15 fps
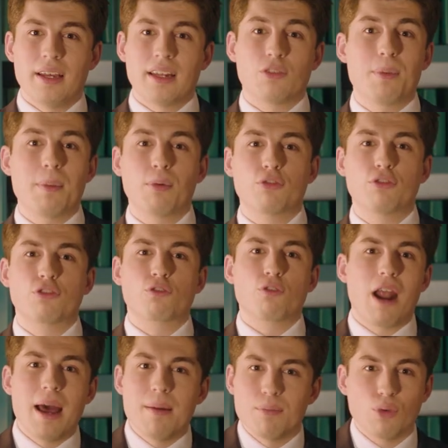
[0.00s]
And as people
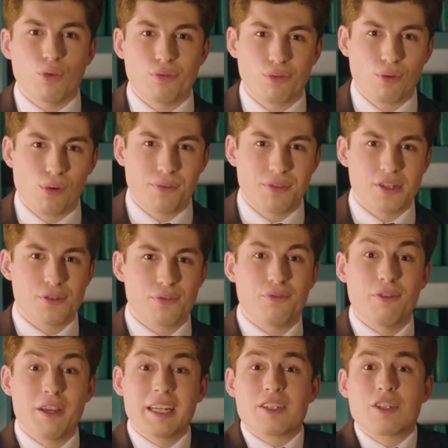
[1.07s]
scramble for all of these
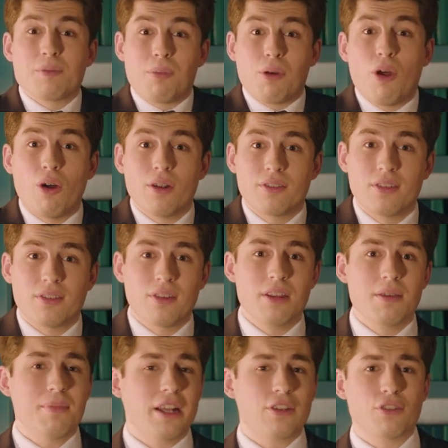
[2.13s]
fixed plots, it's
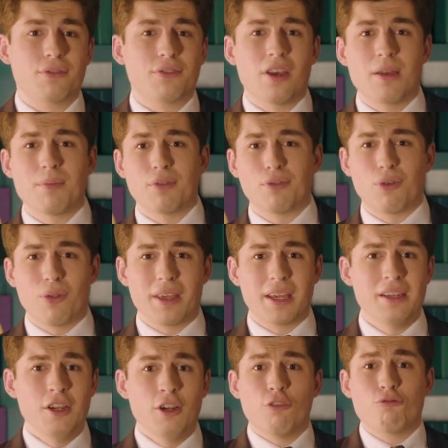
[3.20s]
only a matter of time before they
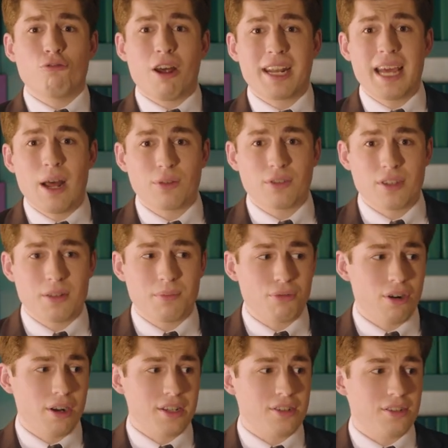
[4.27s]
run out and the
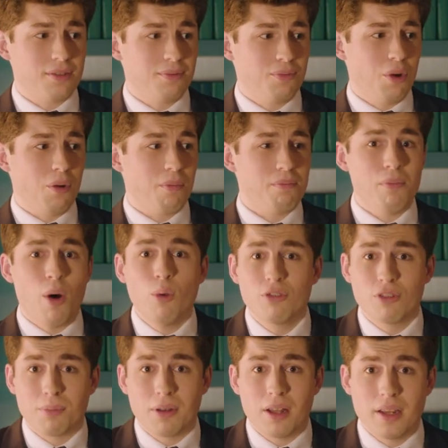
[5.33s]
price, well,
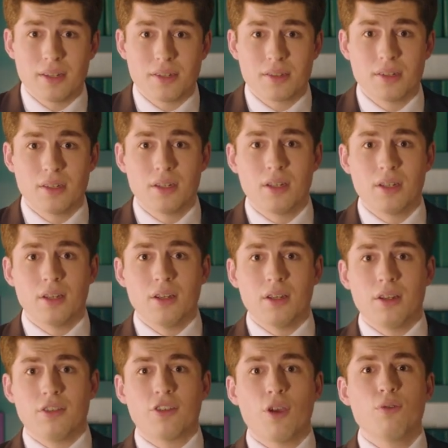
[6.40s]
multiplies.
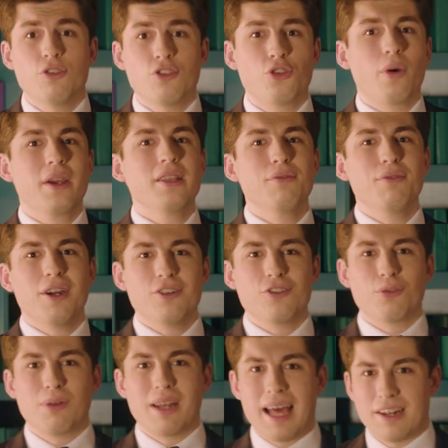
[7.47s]
So join the
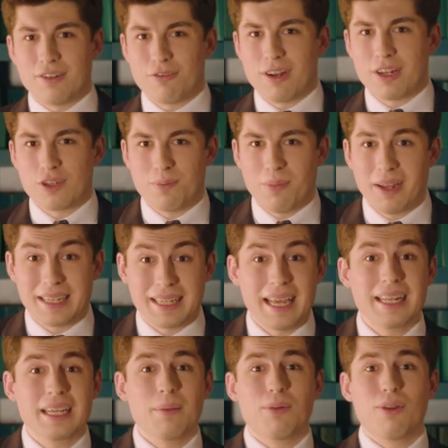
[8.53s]
virtual land race by
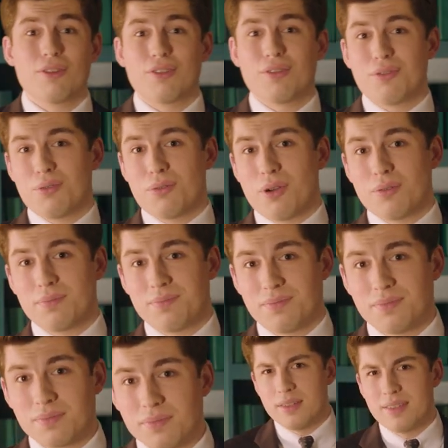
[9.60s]
getting a plot of your own.
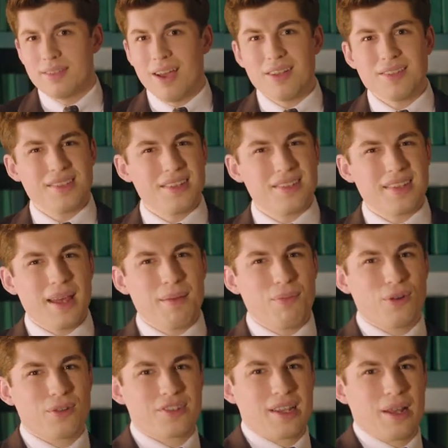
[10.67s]
Does the
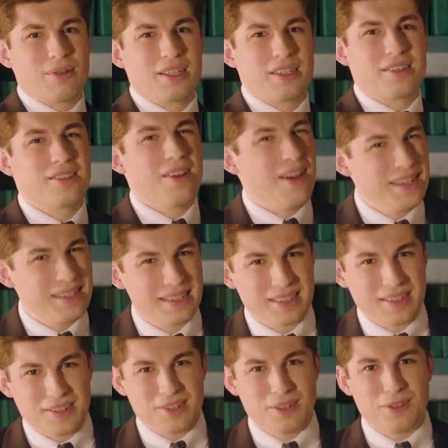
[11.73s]
Sandbox sound
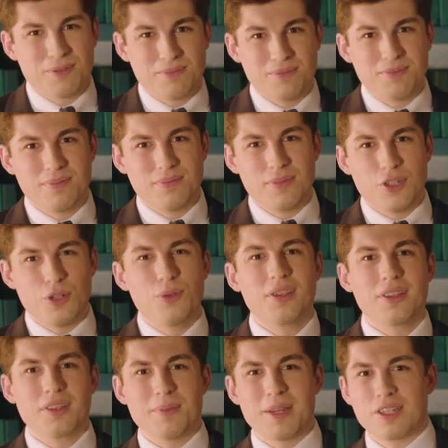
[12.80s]
exciting to you? Do you
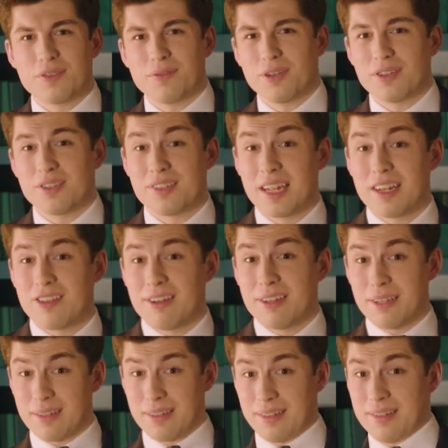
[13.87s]
think the metaverse is
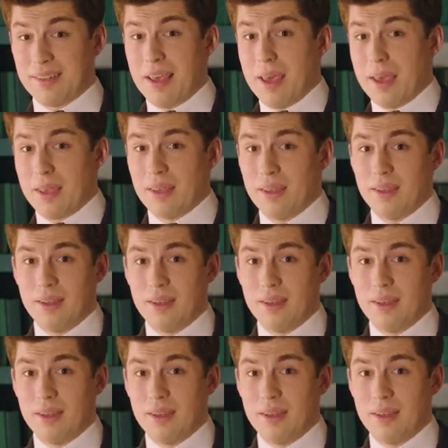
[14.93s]
actually here to stay?